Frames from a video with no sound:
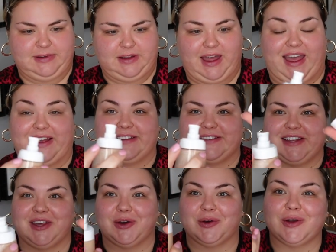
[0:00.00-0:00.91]
Ah,
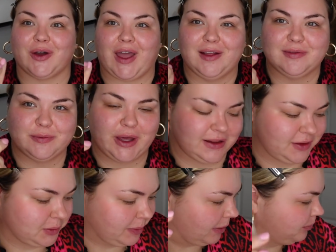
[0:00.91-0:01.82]
cute, okay, we got a
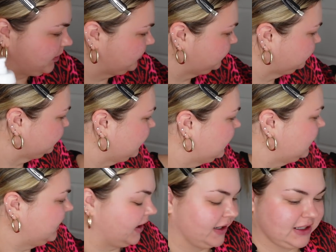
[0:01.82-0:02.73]
little pump.
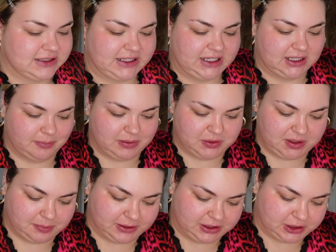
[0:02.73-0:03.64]
Got a clean
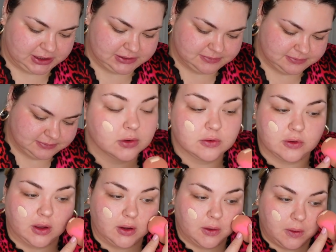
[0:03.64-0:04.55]
beauty blender.
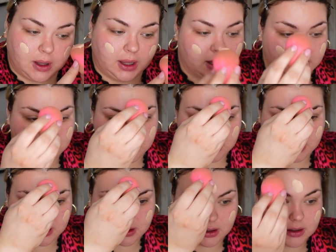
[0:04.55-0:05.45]
So uh,
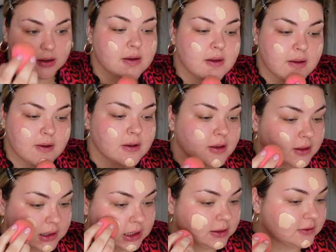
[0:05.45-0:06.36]

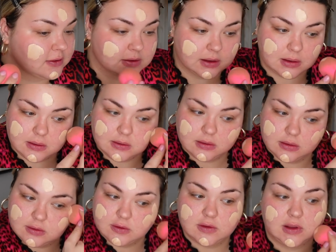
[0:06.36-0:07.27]
let's
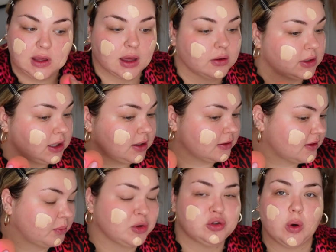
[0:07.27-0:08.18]
see how it is.
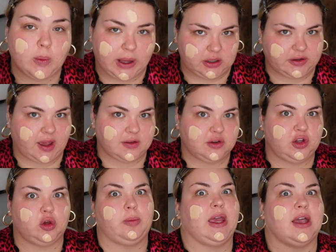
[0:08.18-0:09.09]
And we'll do a wear test
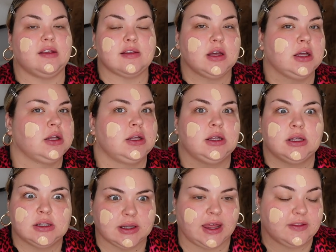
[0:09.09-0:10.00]
too because
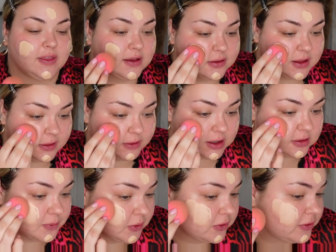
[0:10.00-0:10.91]
like they say that
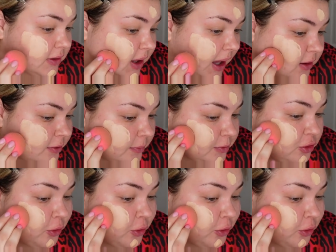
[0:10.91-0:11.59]
it's supposed to last up to